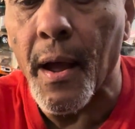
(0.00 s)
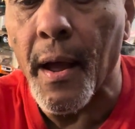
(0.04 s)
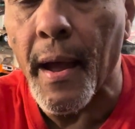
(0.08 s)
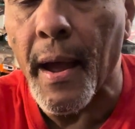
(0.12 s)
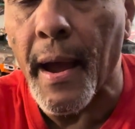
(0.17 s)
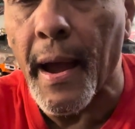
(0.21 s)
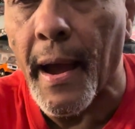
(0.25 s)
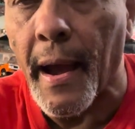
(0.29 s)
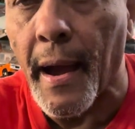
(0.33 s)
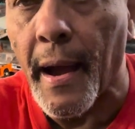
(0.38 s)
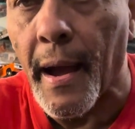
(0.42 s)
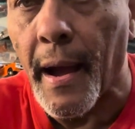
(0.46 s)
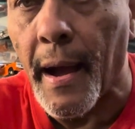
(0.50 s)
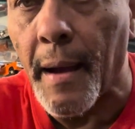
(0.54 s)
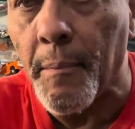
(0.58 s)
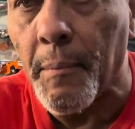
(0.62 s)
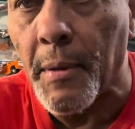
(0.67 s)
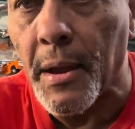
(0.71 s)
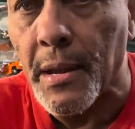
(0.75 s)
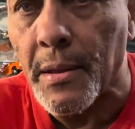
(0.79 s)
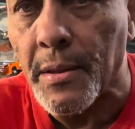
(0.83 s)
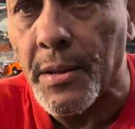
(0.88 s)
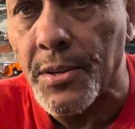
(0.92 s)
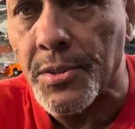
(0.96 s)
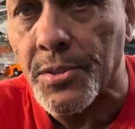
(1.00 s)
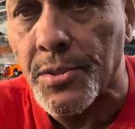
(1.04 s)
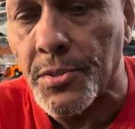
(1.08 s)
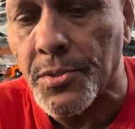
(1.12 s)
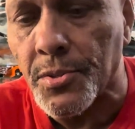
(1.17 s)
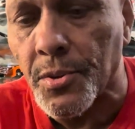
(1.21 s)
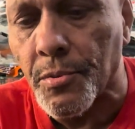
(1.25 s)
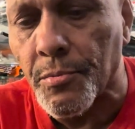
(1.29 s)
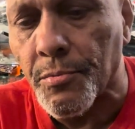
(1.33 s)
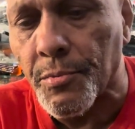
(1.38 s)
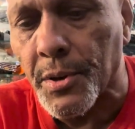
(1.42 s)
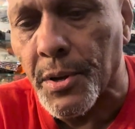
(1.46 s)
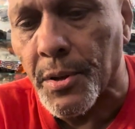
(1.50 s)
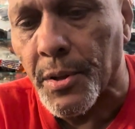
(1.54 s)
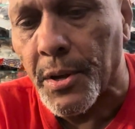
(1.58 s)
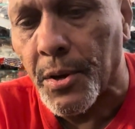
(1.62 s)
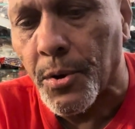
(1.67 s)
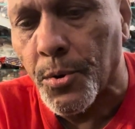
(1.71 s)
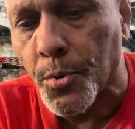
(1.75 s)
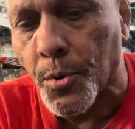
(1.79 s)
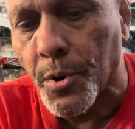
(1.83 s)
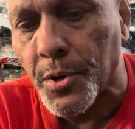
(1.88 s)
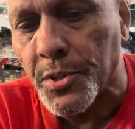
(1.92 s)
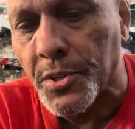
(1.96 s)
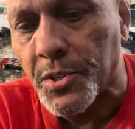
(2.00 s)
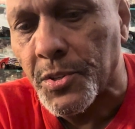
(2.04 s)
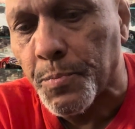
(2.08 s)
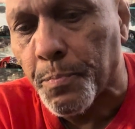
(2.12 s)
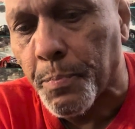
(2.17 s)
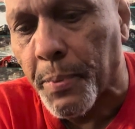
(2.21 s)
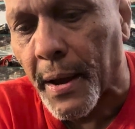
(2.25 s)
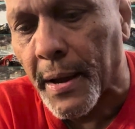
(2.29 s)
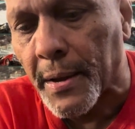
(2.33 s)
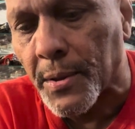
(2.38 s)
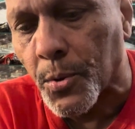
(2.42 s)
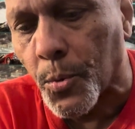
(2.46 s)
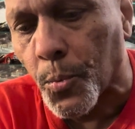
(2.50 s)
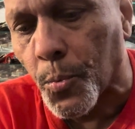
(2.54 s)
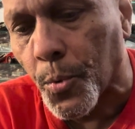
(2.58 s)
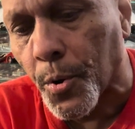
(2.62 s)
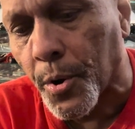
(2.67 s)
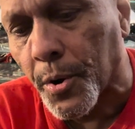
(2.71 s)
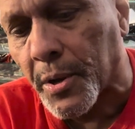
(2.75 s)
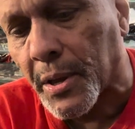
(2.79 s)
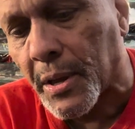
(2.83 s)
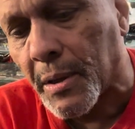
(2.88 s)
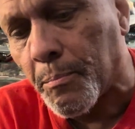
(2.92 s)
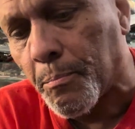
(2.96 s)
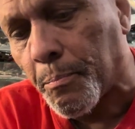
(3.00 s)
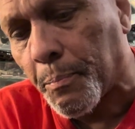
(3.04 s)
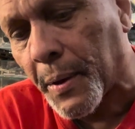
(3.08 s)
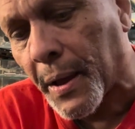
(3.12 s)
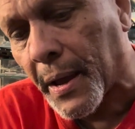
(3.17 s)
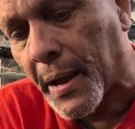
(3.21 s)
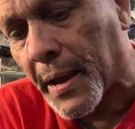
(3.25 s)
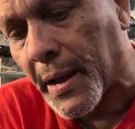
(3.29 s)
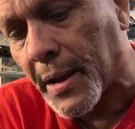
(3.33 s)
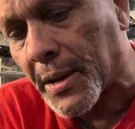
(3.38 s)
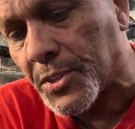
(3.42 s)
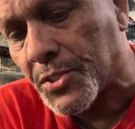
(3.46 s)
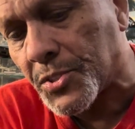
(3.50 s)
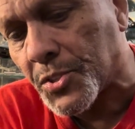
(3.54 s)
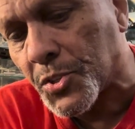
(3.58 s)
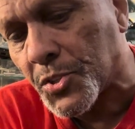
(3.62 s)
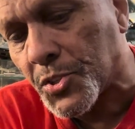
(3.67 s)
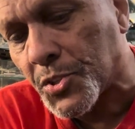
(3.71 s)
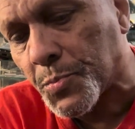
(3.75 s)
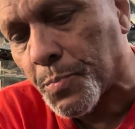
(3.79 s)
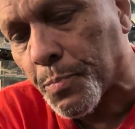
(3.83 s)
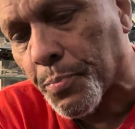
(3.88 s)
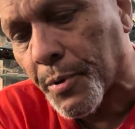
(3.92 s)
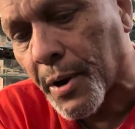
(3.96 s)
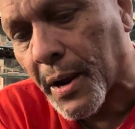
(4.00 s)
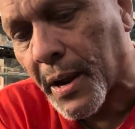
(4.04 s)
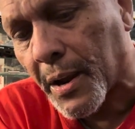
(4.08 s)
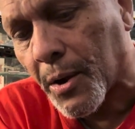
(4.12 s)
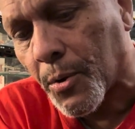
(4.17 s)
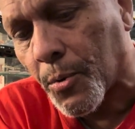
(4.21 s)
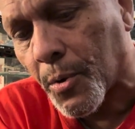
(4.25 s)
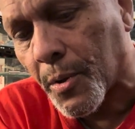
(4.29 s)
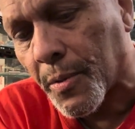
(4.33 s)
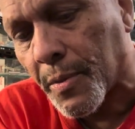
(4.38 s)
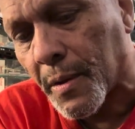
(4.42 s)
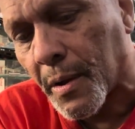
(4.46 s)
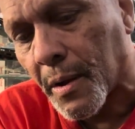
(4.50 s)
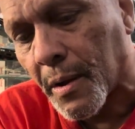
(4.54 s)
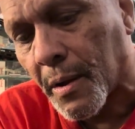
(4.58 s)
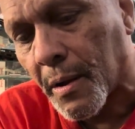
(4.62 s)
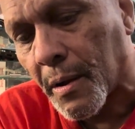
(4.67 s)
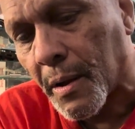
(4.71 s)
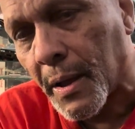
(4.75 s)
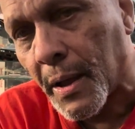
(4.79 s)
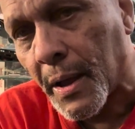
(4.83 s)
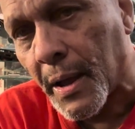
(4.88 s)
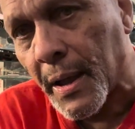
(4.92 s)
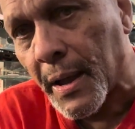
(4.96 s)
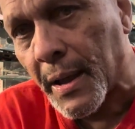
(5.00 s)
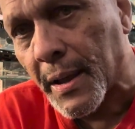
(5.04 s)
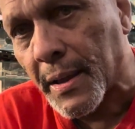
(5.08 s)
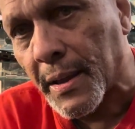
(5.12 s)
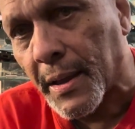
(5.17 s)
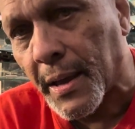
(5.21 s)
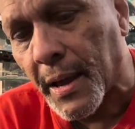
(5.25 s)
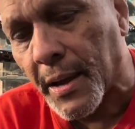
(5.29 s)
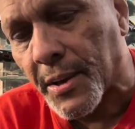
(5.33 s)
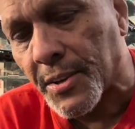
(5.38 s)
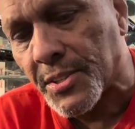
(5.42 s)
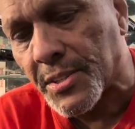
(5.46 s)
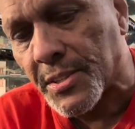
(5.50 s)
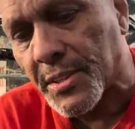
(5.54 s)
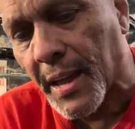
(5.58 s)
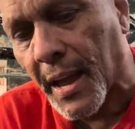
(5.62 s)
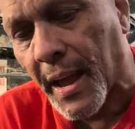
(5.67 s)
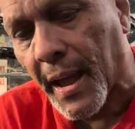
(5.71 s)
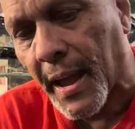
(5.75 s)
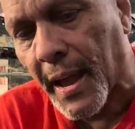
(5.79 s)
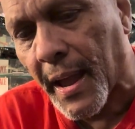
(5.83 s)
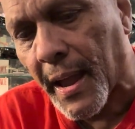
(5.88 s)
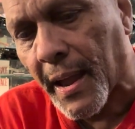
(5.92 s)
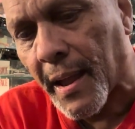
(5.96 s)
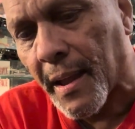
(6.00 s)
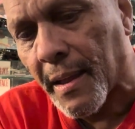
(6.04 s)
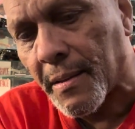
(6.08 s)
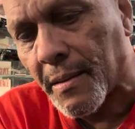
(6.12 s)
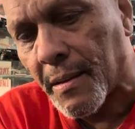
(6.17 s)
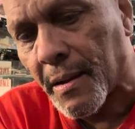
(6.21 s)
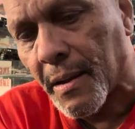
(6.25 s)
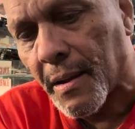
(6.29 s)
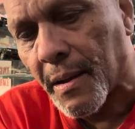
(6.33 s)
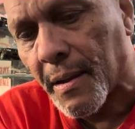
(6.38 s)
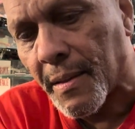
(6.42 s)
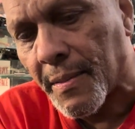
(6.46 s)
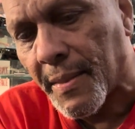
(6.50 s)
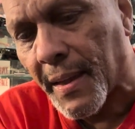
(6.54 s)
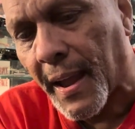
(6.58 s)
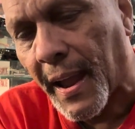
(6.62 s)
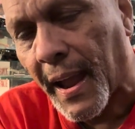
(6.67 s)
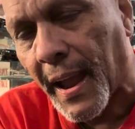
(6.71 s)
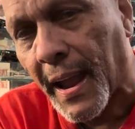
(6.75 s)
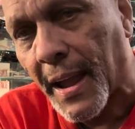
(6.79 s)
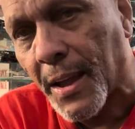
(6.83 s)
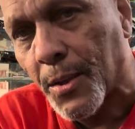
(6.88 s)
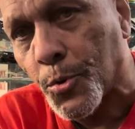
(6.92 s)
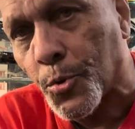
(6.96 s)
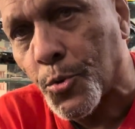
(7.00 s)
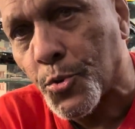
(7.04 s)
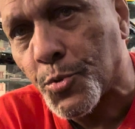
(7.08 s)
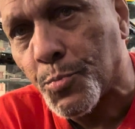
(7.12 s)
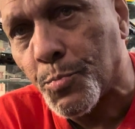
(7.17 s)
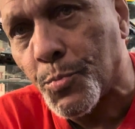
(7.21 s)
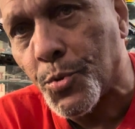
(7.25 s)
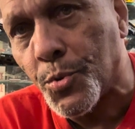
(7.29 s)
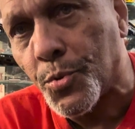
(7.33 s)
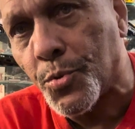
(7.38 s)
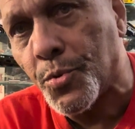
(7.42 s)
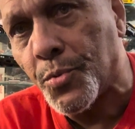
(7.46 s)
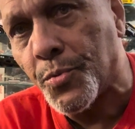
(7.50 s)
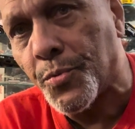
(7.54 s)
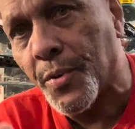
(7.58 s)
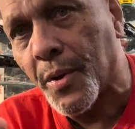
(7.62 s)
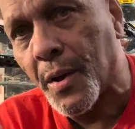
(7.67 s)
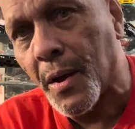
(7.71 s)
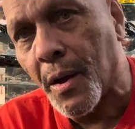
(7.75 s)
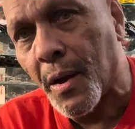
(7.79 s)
I mean, this is a really gorgeous bike. The working pegs, the spring on the kickstand, the handles move.